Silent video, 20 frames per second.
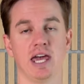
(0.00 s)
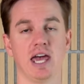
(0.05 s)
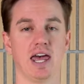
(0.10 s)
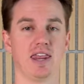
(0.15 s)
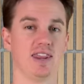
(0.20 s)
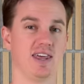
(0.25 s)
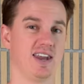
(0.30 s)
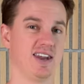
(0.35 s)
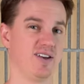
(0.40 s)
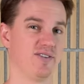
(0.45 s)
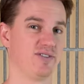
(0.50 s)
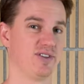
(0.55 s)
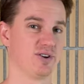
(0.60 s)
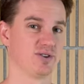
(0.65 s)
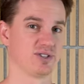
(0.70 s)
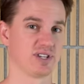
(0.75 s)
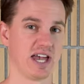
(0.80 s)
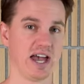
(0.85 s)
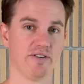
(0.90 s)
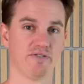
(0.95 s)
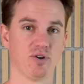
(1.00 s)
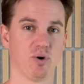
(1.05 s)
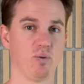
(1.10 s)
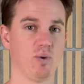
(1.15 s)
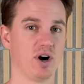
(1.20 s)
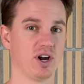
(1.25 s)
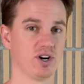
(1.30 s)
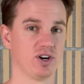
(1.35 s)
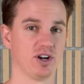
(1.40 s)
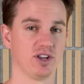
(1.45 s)
and then if there's ever
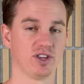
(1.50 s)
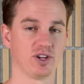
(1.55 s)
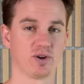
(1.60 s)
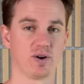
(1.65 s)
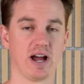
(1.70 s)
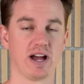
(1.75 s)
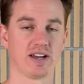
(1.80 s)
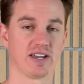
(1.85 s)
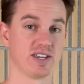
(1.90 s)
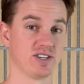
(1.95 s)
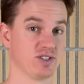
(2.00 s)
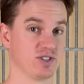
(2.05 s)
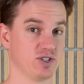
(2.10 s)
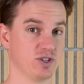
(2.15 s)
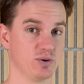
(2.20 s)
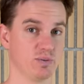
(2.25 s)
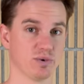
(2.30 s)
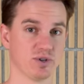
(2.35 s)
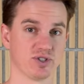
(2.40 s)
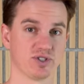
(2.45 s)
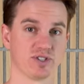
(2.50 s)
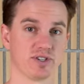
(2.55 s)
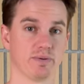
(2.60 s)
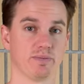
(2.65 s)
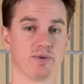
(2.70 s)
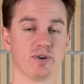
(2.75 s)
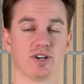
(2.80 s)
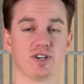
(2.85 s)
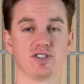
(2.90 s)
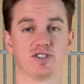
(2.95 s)
water on the ground, it gets super
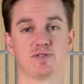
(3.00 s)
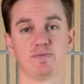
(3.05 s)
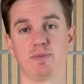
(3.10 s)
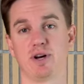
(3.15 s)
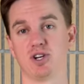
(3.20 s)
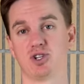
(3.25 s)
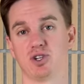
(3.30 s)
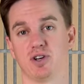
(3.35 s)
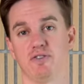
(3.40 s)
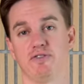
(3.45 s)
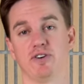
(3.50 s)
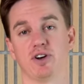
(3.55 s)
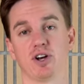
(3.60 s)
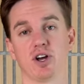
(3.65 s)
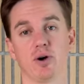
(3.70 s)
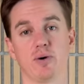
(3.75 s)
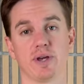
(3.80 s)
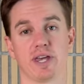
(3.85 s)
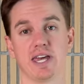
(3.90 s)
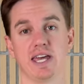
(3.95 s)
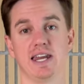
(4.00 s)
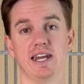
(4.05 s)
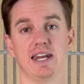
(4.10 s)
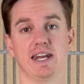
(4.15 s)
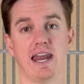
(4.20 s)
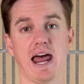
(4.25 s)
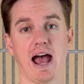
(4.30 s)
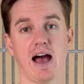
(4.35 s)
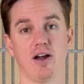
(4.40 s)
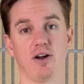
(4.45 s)
slippery, especially if you're going in
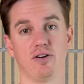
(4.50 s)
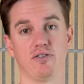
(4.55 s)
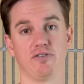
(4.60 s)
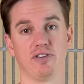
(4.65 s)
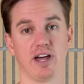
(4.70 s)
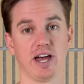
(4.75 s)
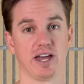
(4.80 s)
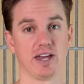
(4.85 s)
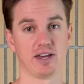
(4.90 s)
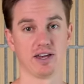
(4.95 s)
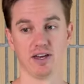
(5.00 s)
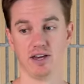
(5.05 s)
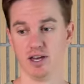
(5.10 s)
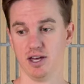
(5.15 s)
and out of like